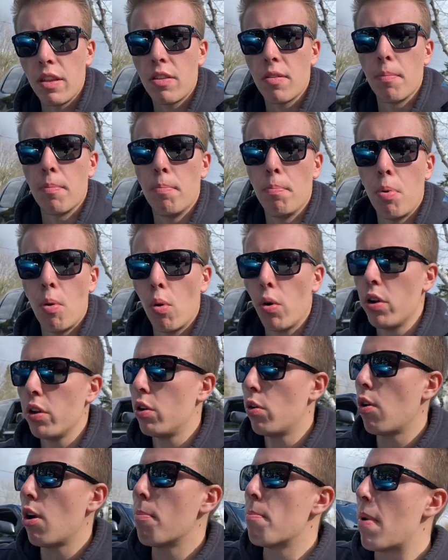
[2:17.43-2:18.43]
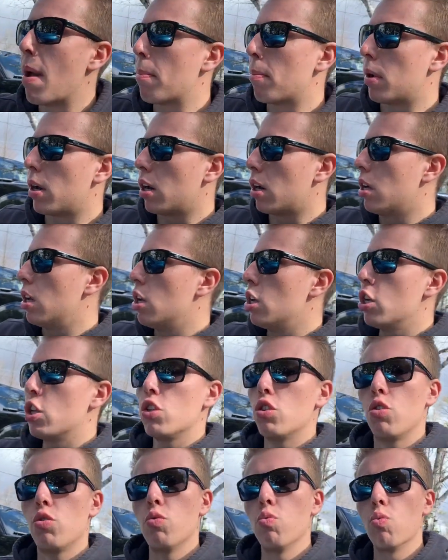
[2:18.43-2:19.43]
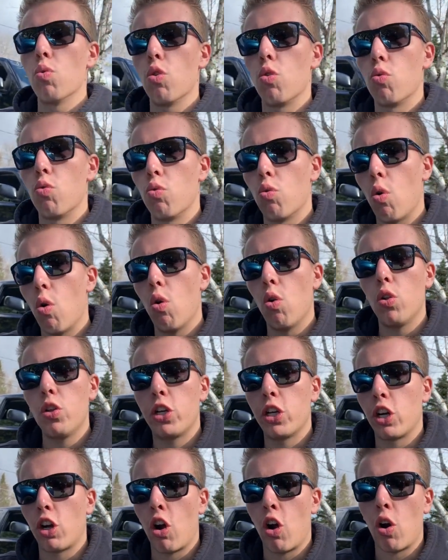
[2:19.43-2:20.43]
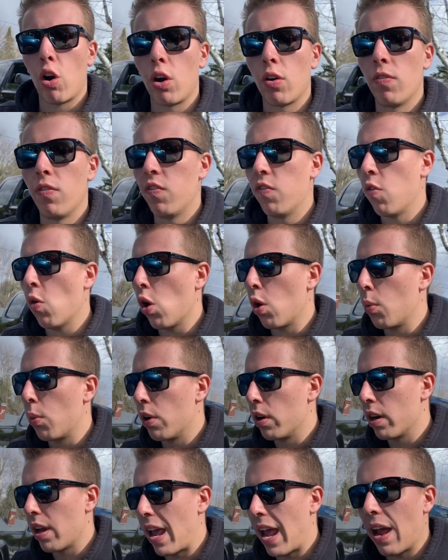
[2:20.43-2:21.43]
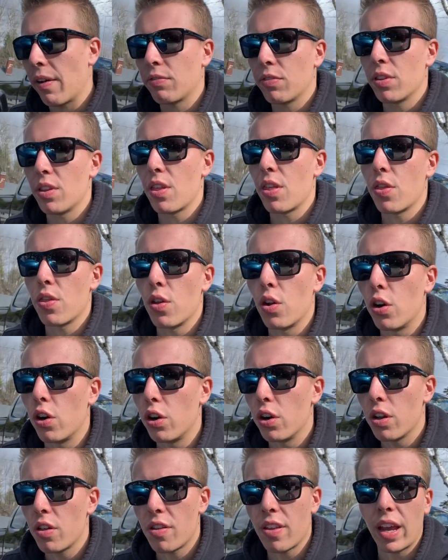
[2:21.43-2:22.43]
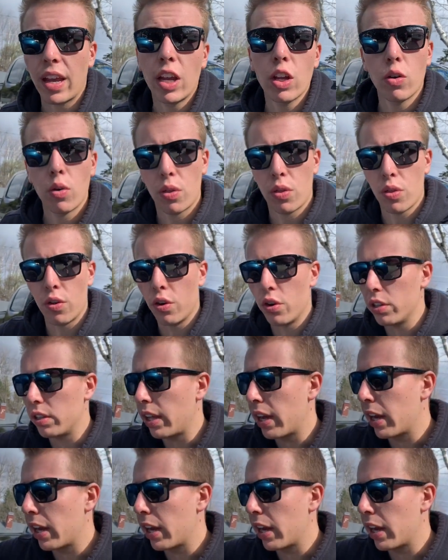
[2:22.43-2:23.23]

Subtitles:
it is important to remember to roll your car forward after the second or third